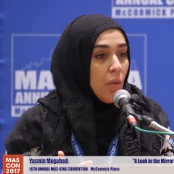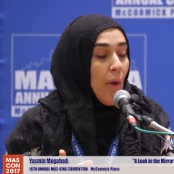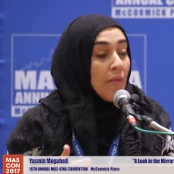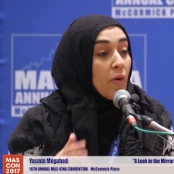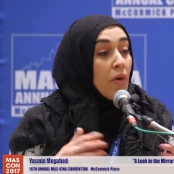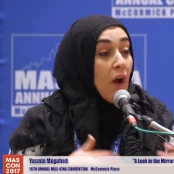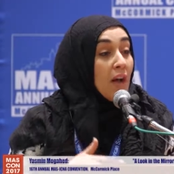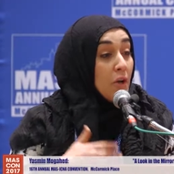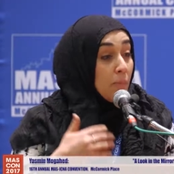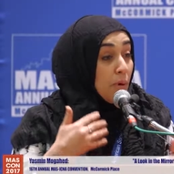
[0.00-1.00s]
Whether or
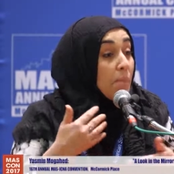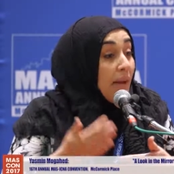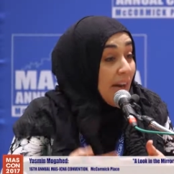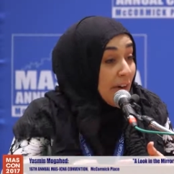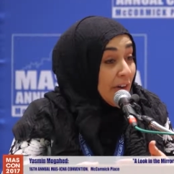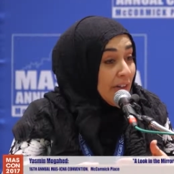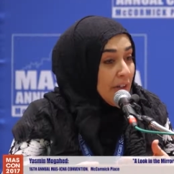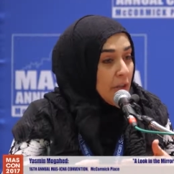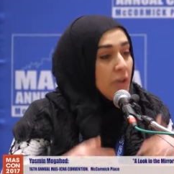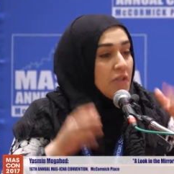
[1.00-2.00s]
not you're
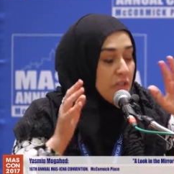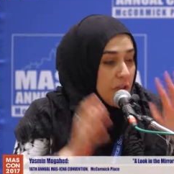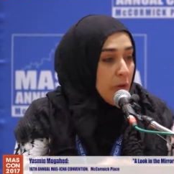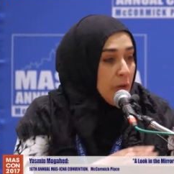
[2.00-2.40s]
prepared, you're still